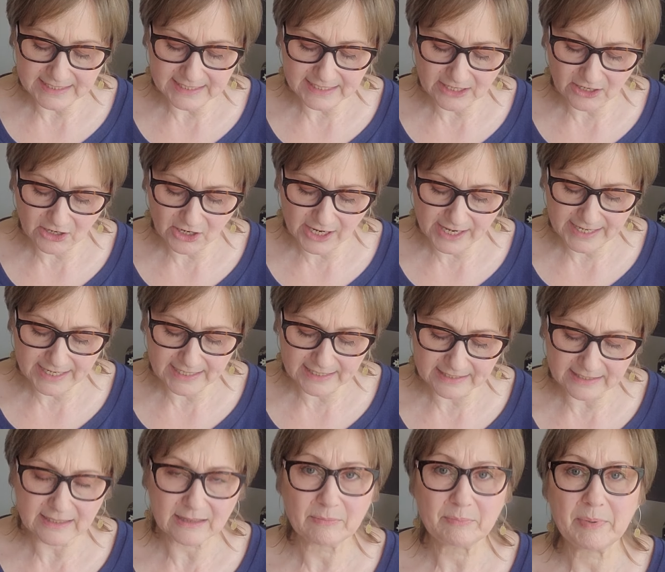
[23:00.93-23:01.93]
tiny
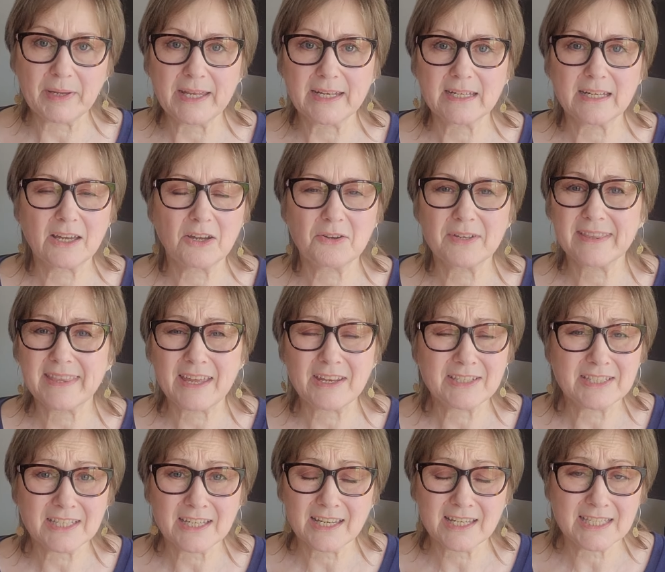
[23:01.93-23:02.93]
little buttonhole.
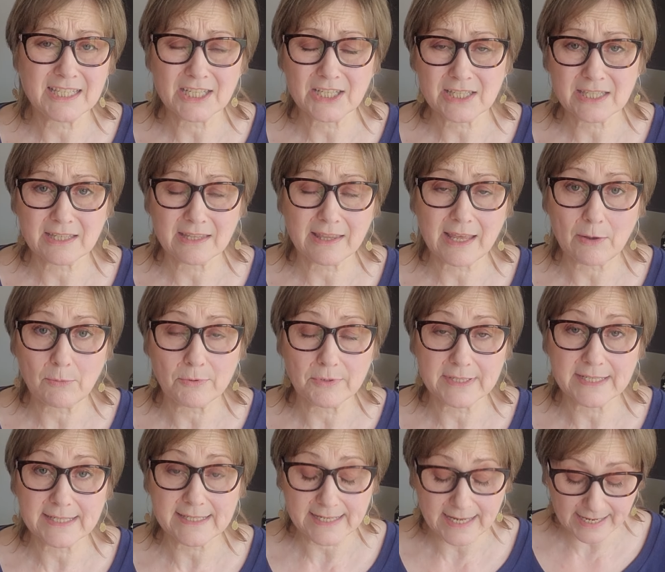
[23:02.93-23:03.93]
They were a
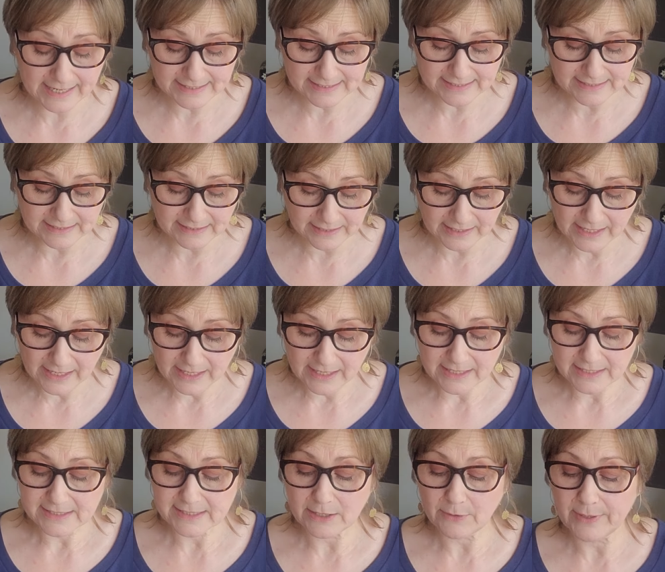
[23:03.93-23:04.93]
disaster.
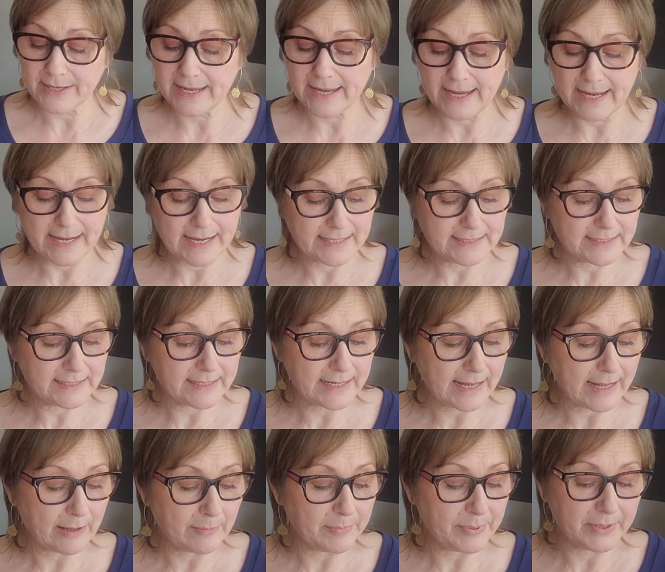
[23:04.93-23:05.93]
So I ended
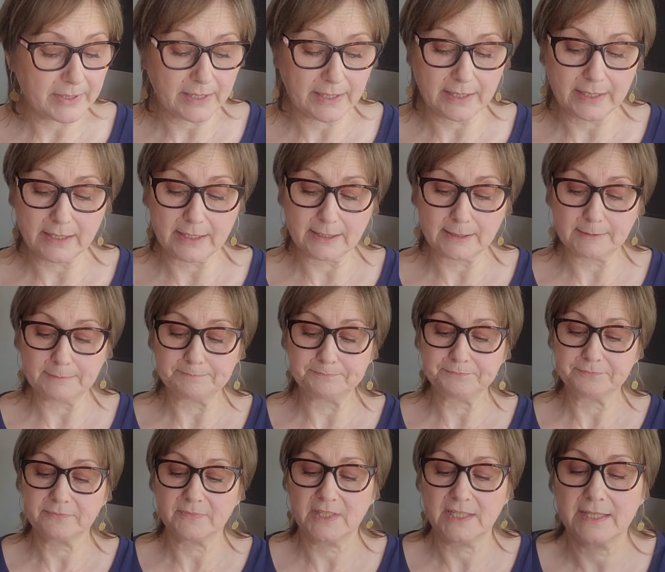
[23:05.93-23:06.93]
up,
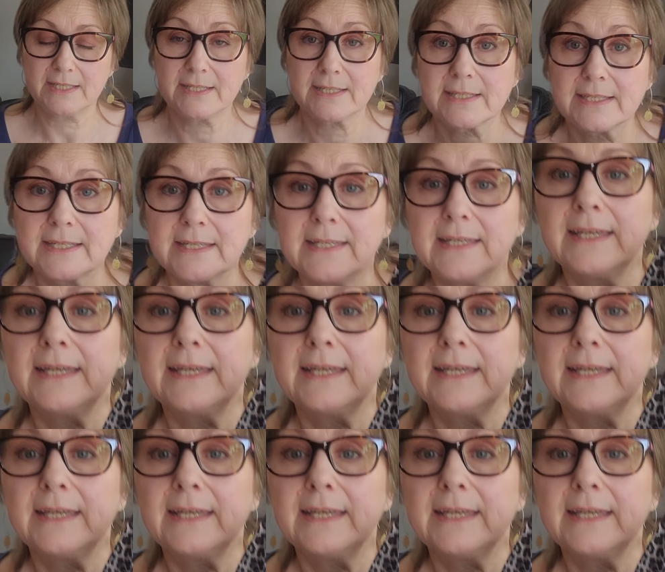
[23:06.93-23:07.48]
you can see